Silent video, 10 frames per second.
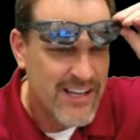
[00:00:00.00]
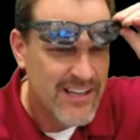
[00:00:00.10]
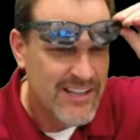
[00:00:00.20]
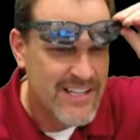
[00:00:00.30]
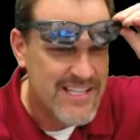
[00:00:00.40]

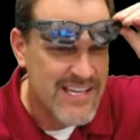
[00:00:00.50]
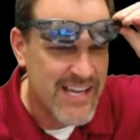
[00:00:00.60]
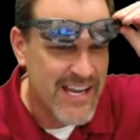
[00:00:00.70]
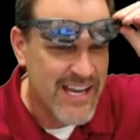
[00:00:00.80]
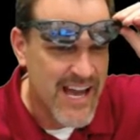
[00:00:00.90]
Let's
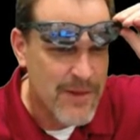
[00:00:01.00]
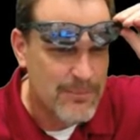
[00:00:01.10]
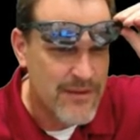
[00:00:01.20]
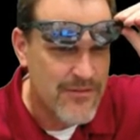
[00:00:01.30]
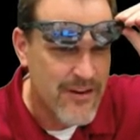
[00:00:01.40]
see.
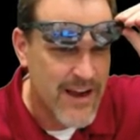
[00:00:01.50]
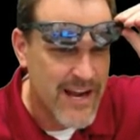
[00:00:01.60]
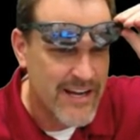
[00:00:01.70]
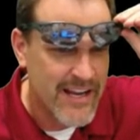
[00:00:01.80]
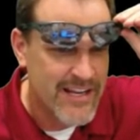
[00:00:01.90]
Happy
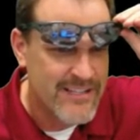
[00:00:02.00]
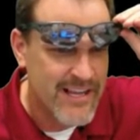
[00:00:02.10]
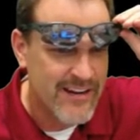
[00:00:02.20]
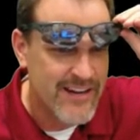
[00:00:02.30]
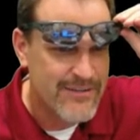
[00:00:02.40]
Fridays.
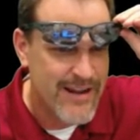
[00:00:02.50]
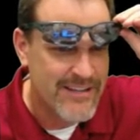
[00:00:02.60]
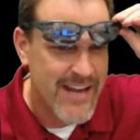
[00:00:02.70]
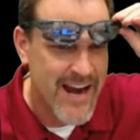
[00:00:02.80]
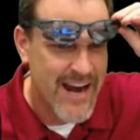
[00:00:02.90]
There it is right
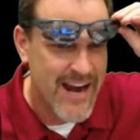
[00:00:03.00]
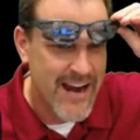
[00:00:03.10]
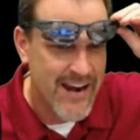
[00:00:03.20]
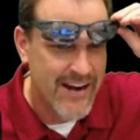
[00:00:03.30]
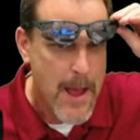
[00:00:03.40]

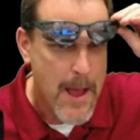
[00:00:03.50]
there.